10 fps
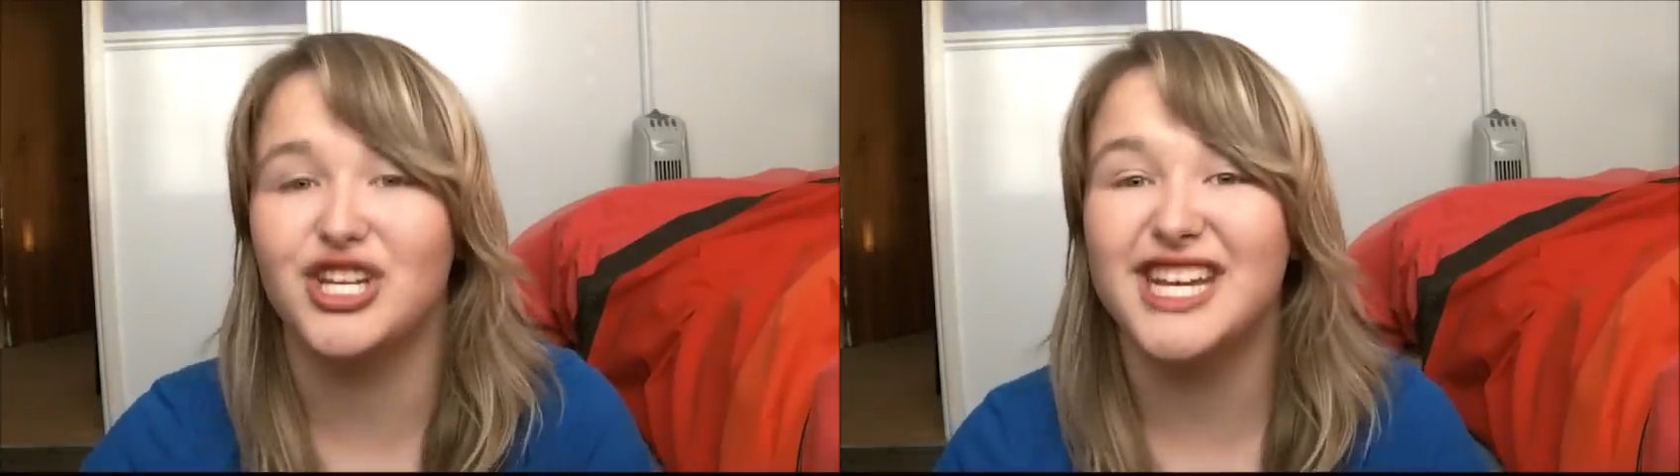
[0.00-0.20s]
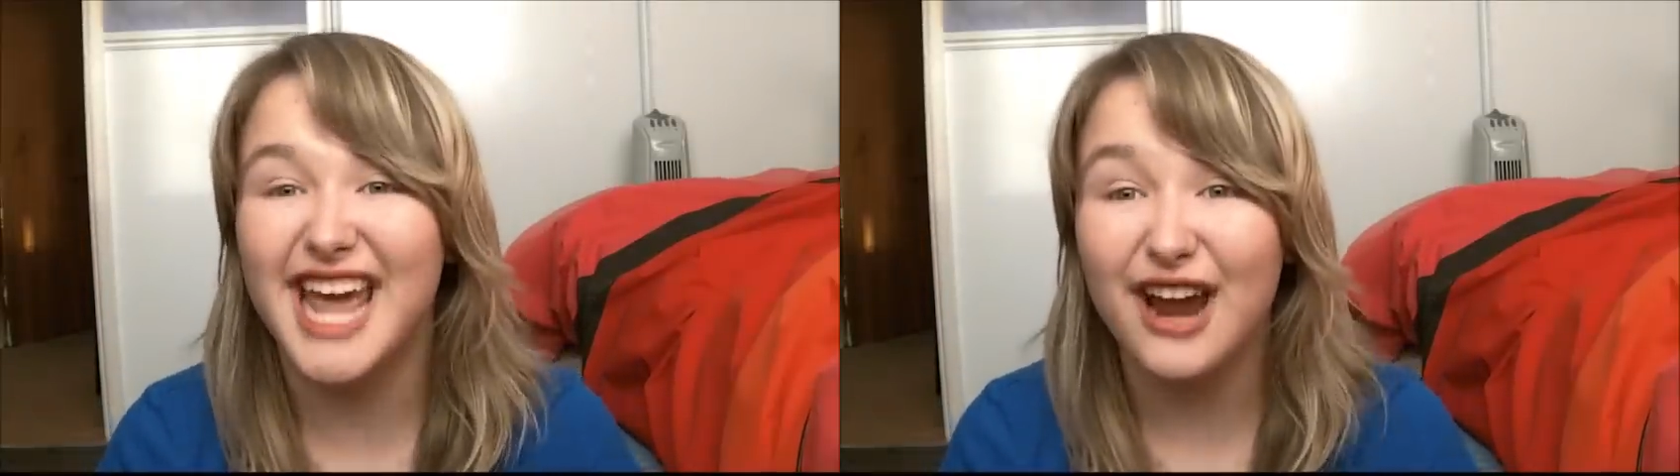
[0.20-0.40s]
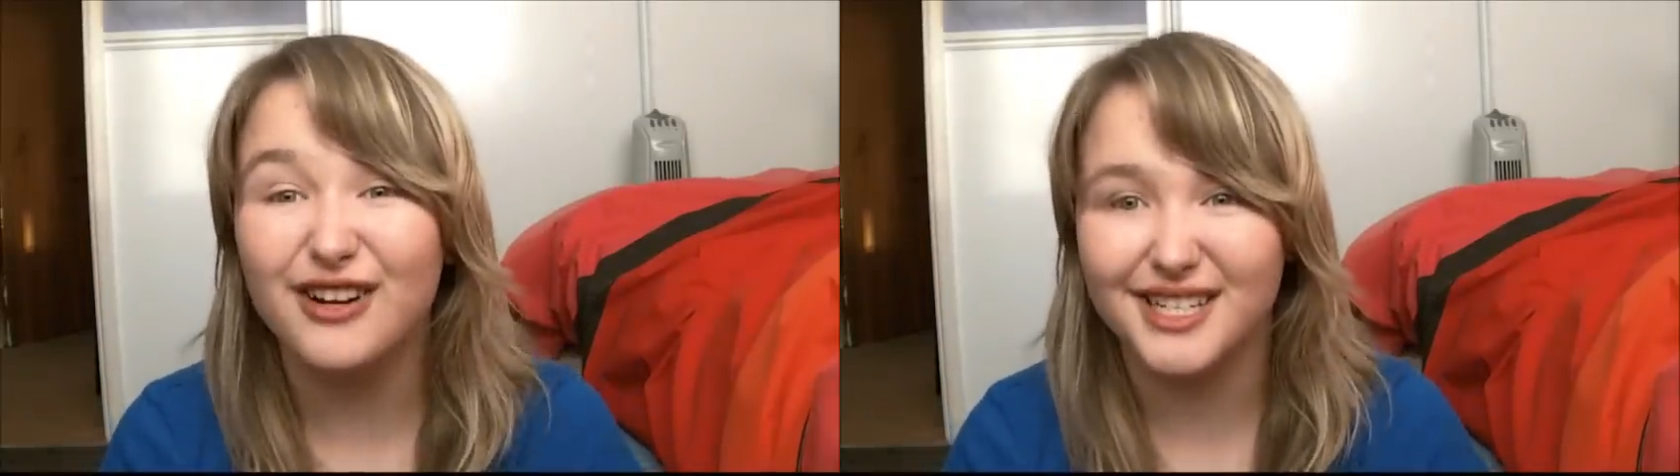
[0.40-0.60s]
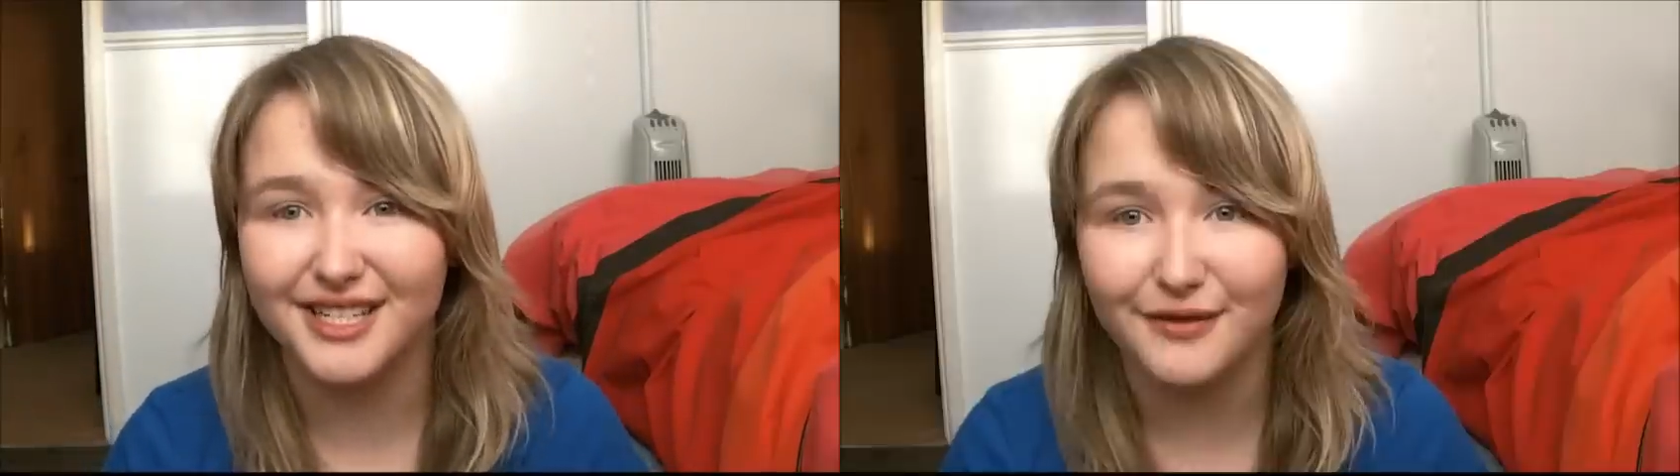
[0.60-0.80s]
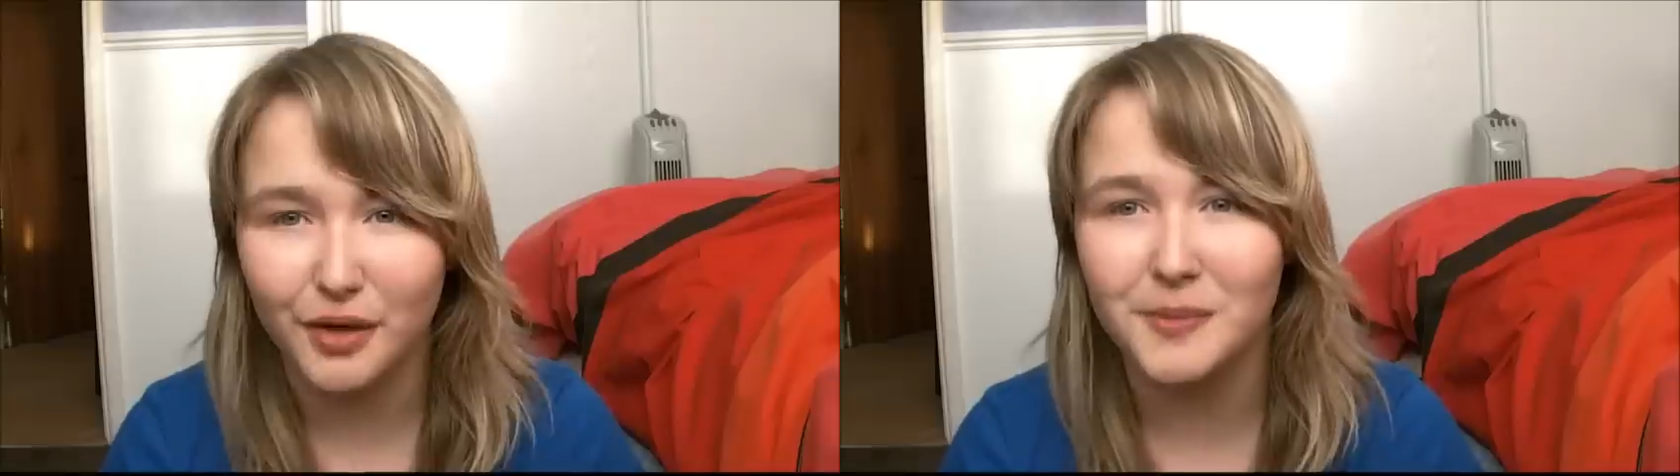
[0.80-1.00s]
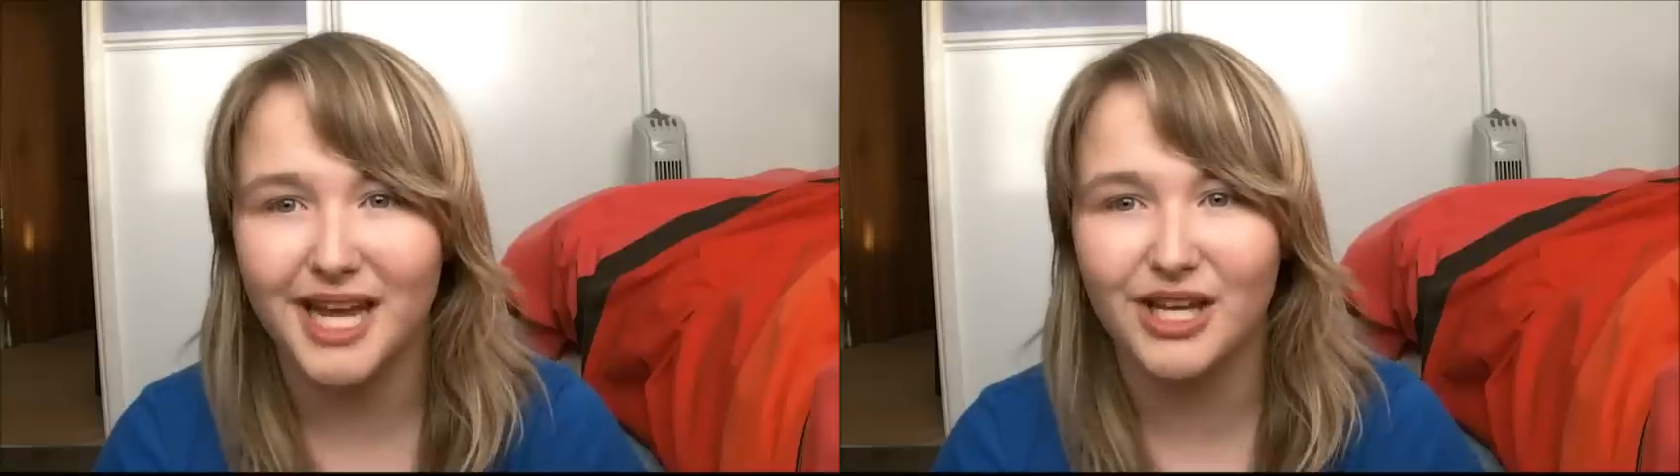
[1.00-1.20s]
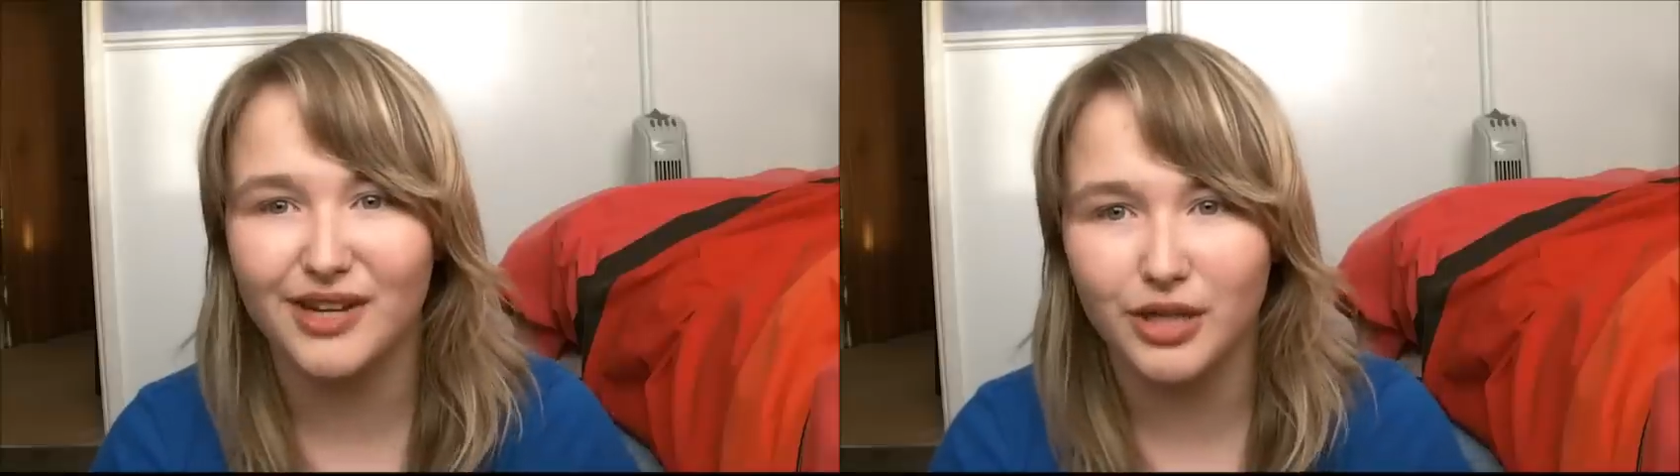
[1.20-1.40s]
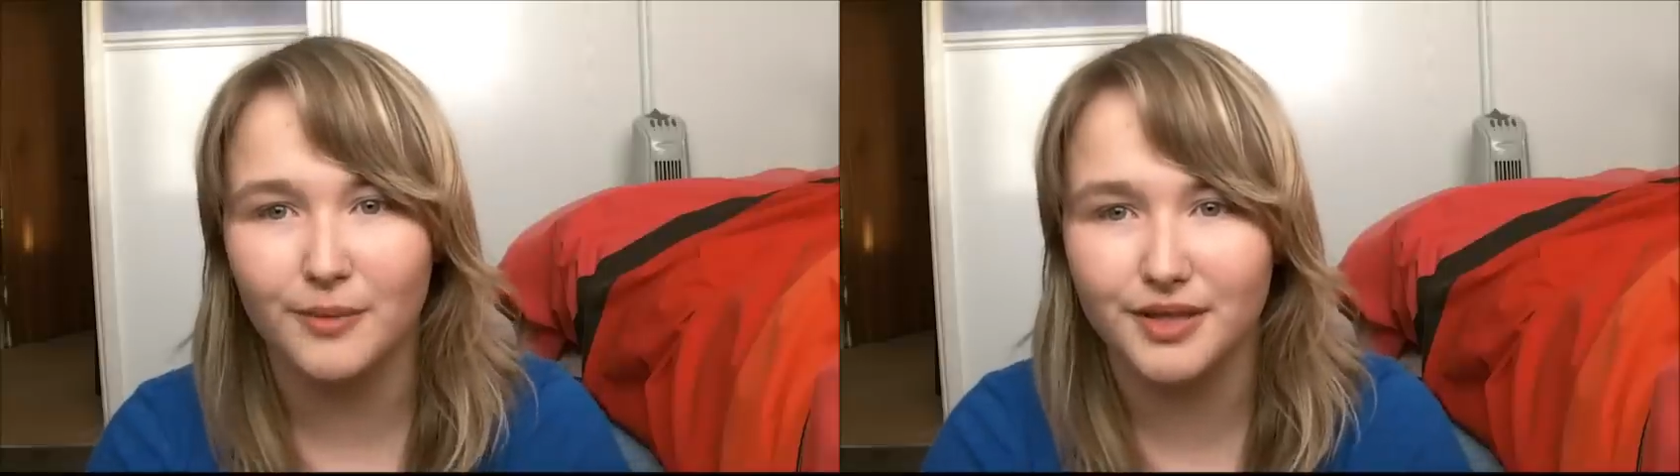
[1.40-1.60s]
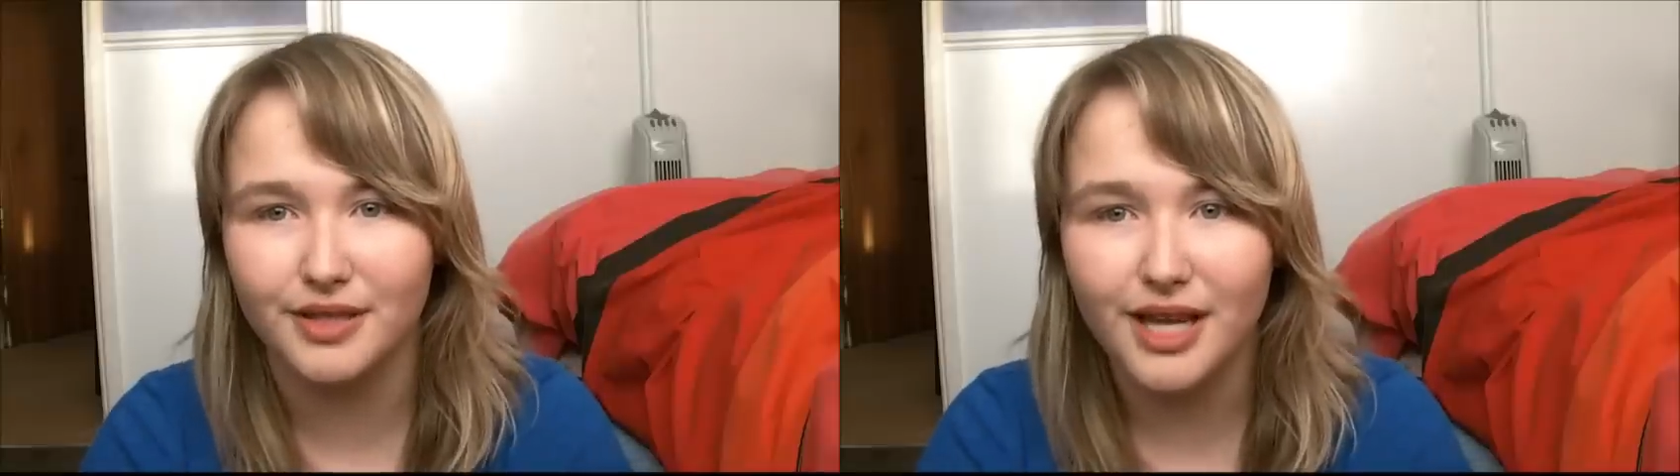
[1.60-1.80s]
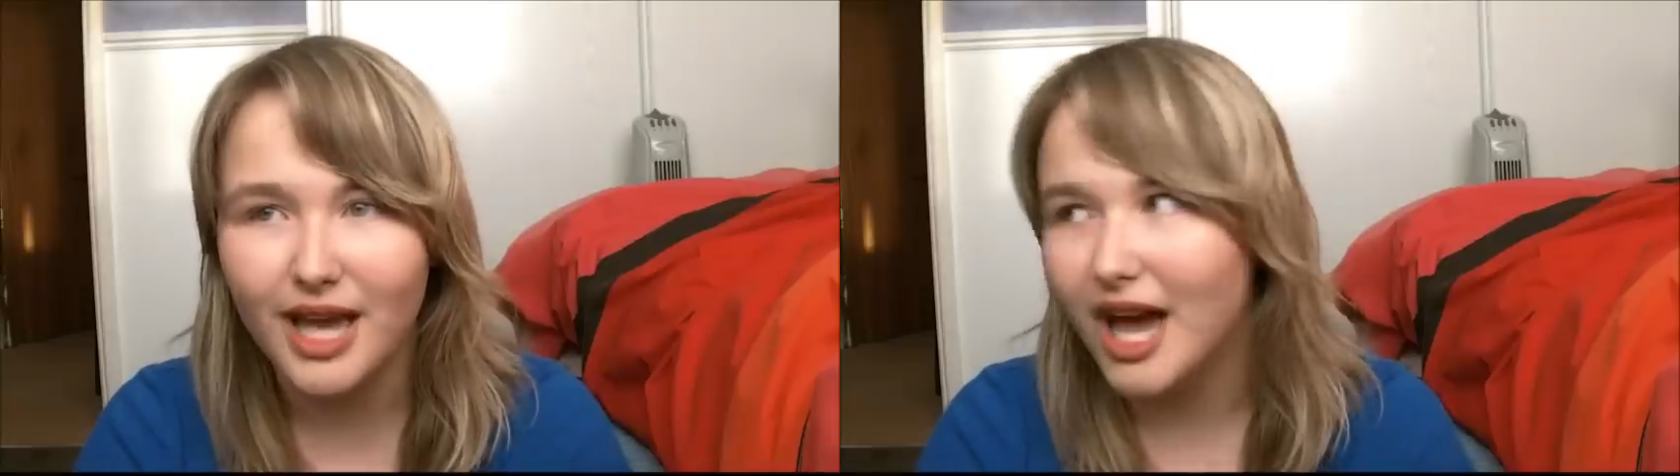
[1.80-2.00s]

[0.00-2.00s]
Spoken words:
She inherited it from Tanni Thompson,